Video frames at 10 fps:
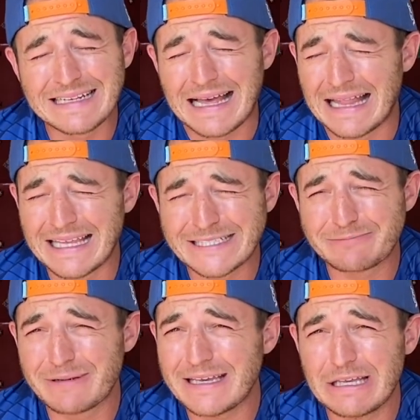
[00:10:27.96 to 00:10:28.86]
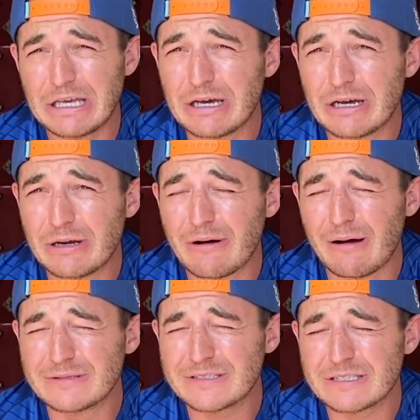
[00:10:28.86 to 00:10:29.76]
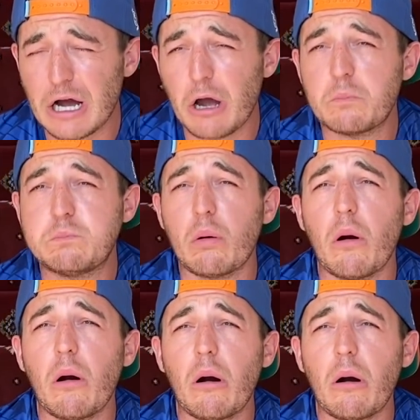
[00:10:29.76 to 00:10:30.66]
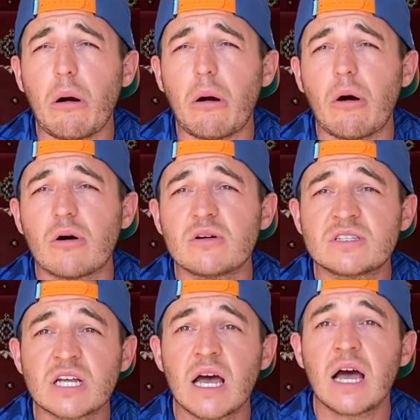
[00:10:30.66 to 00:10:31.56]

please let this be you. I'm so bored.